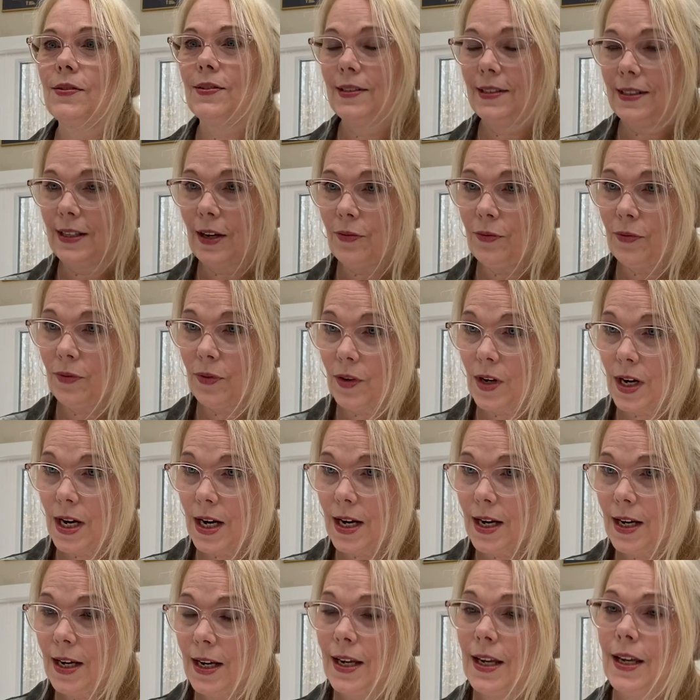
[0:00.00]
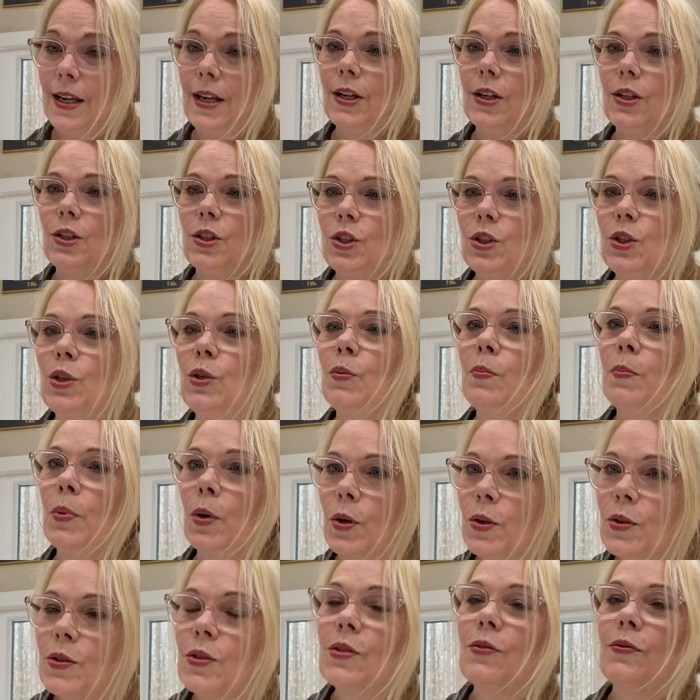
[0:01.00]
of suffering to
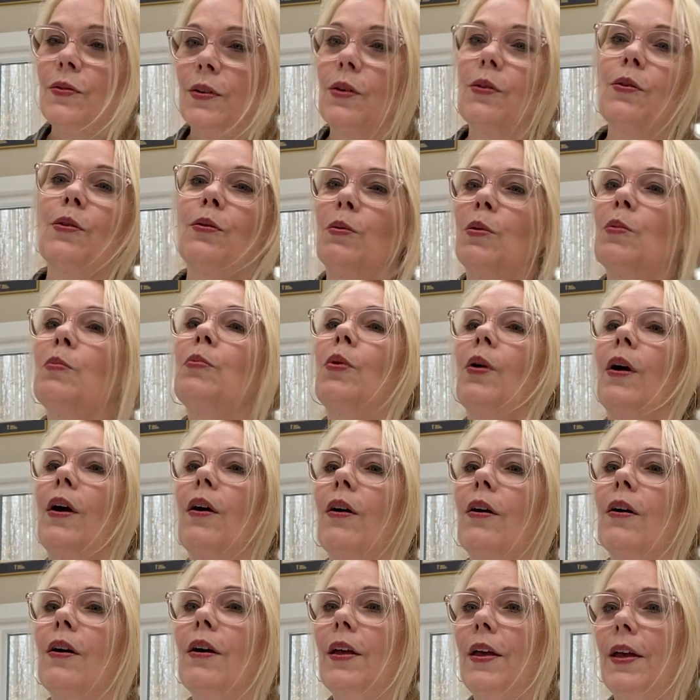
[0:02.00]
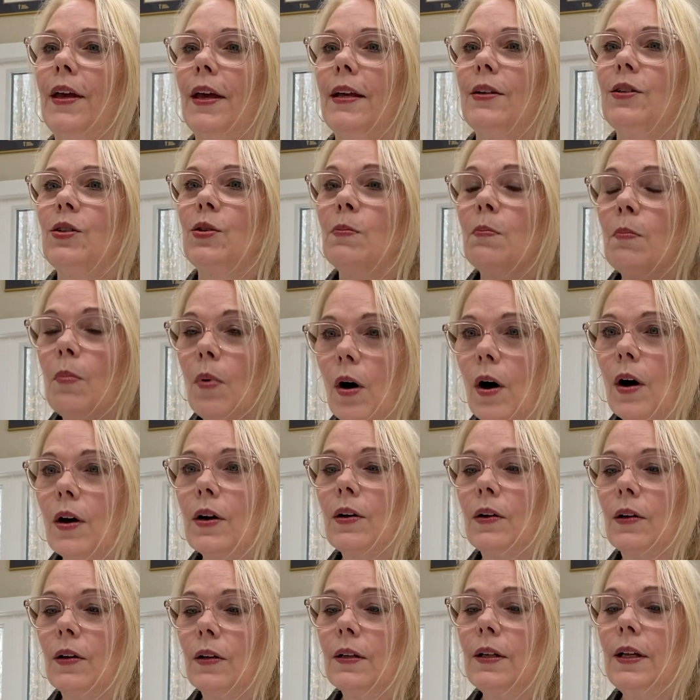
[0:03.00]
persevere through prayer, to
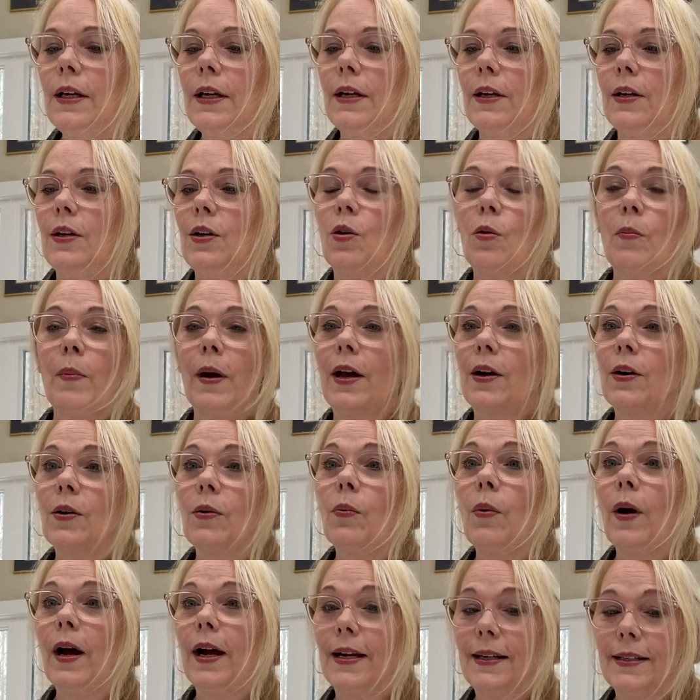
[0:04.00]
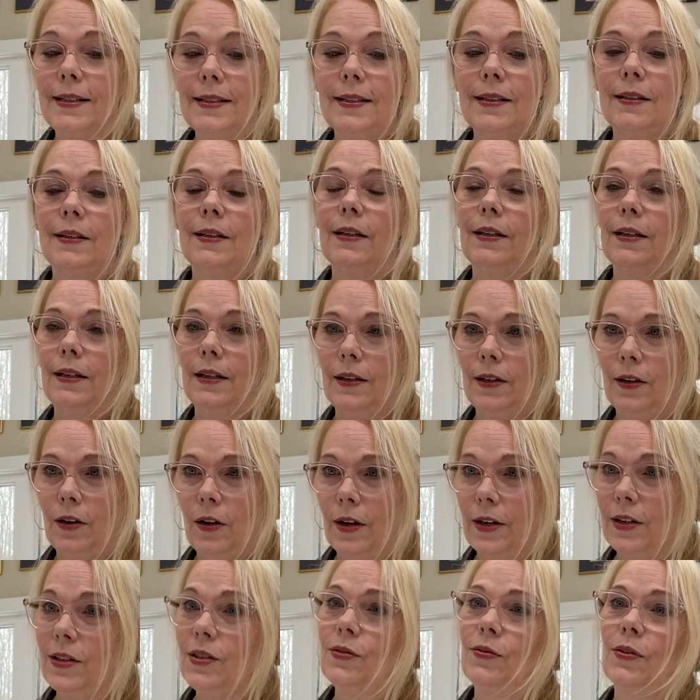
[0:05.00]
model, no matter what,
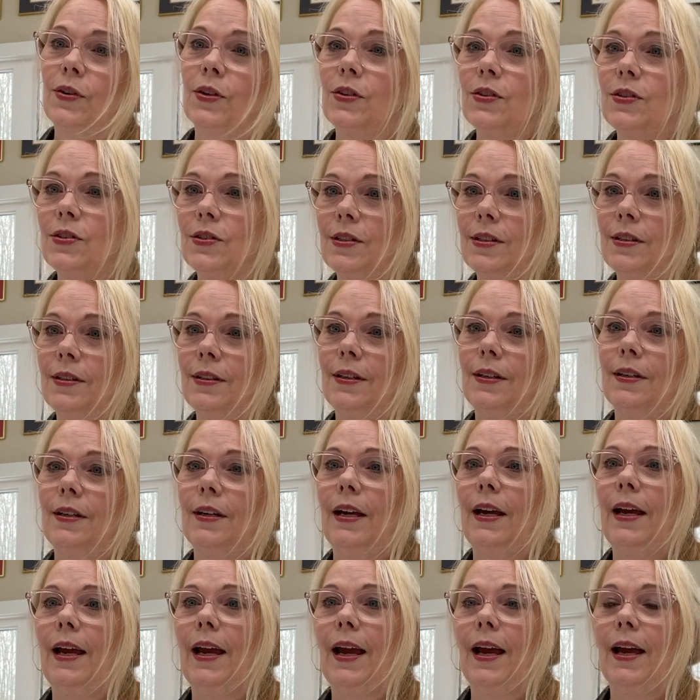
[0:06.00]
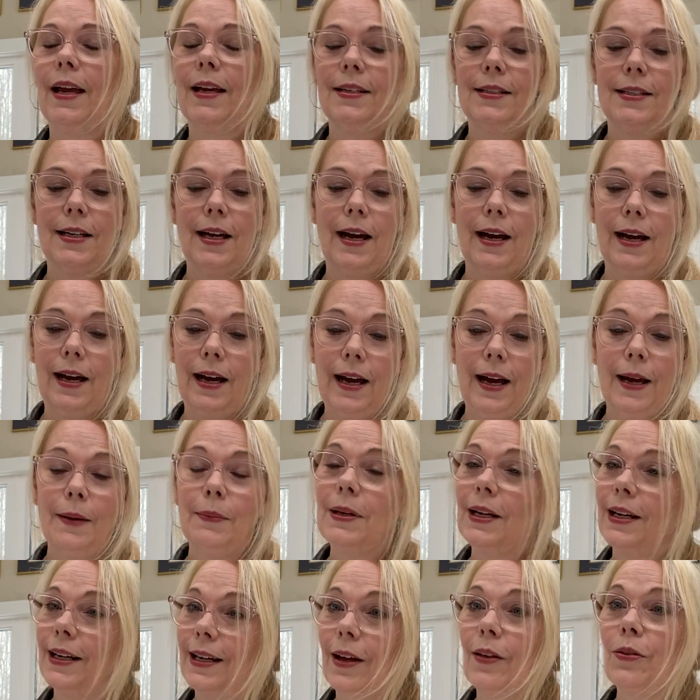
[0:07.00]
God is first, and I'm
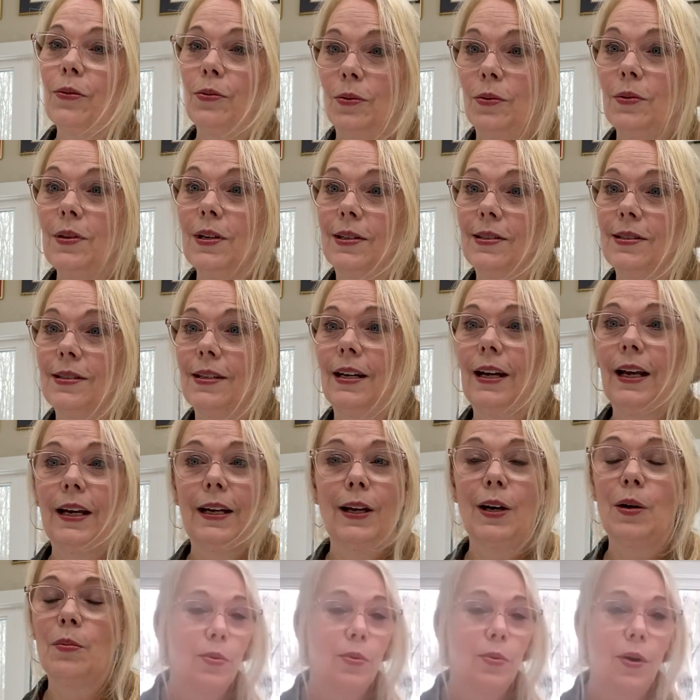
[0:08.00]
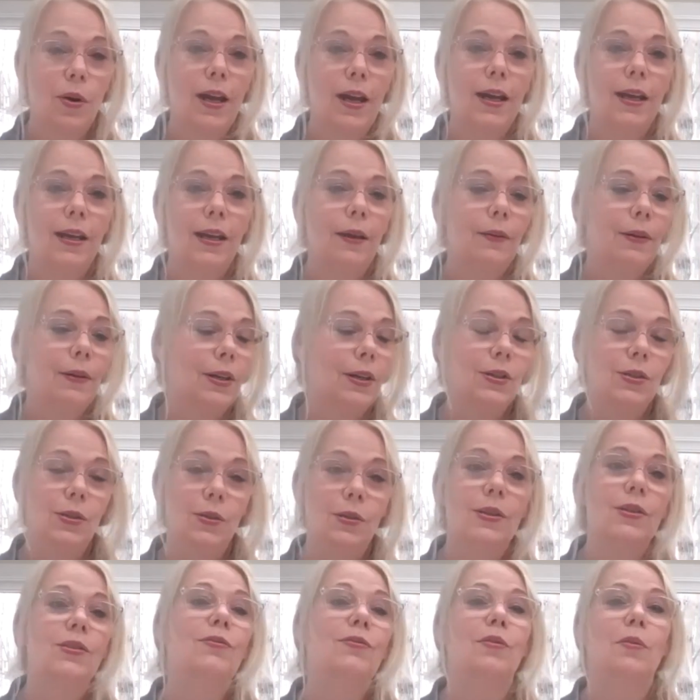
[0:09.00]
going to get through this, and I'm to pray, and I'm going to do
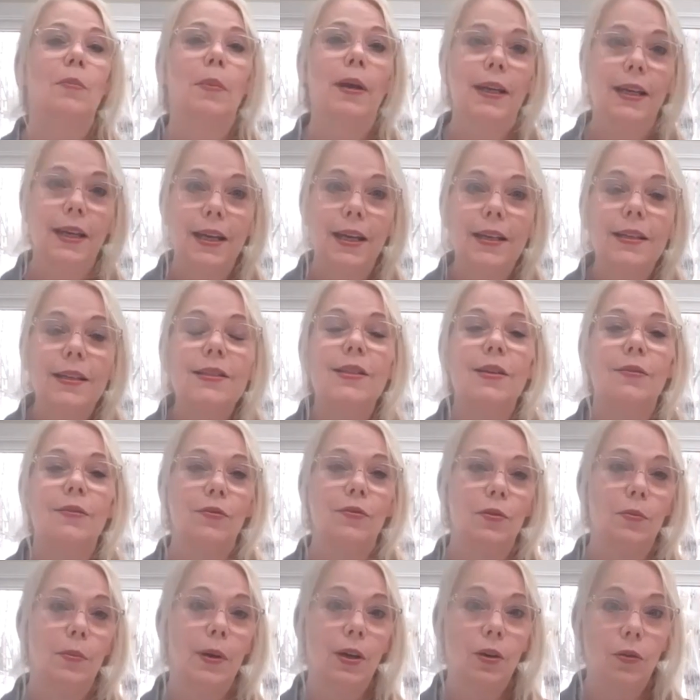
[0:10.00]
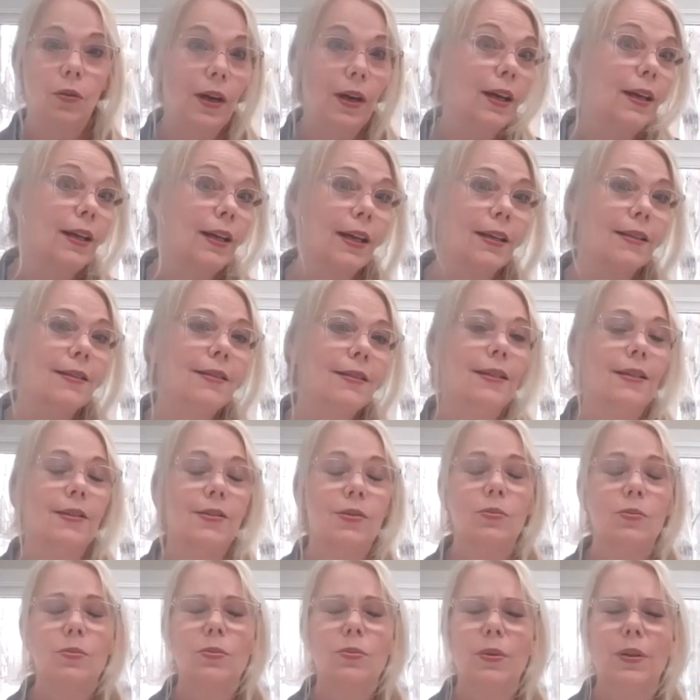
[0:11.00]
this for my kids and for my grandkids. And
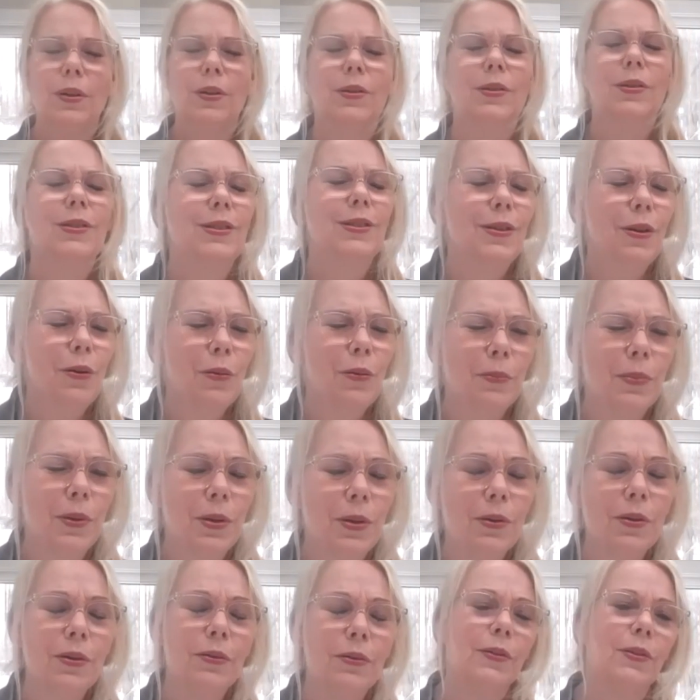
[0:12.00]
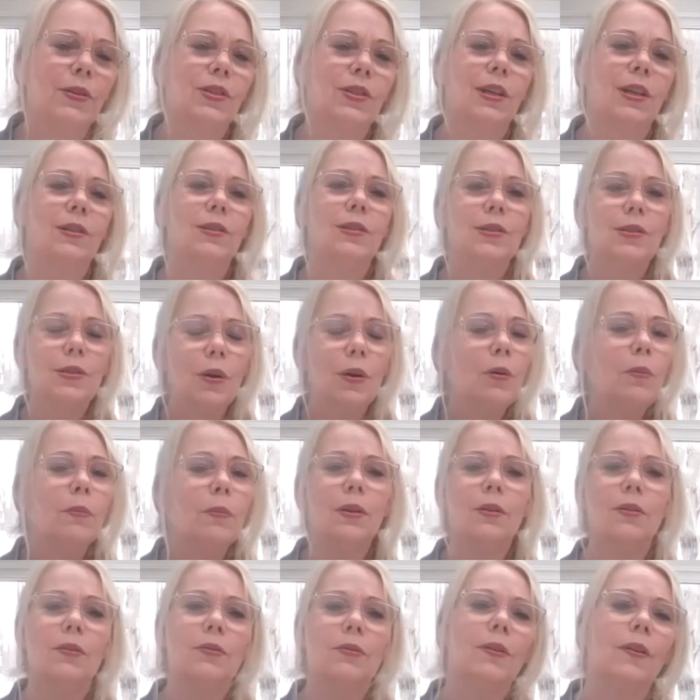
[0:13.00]
it's so beautiful, Jenn, so
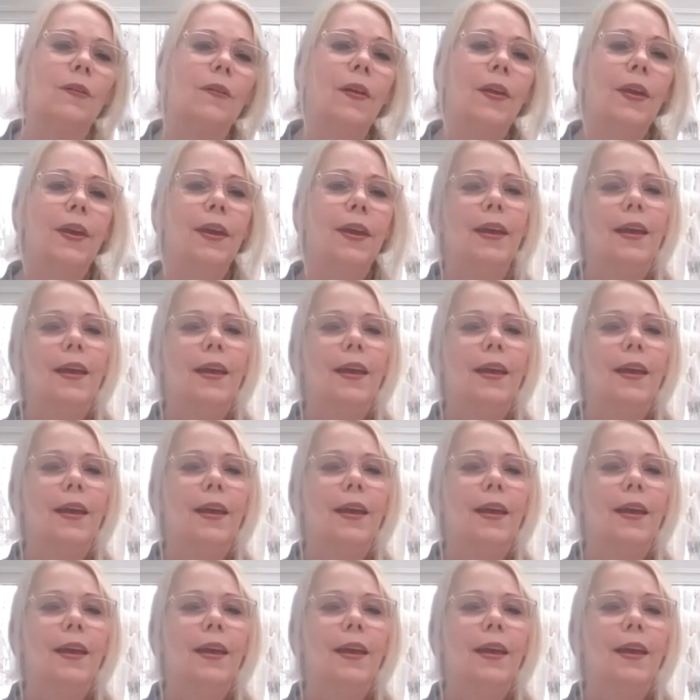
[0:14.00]
beautiful.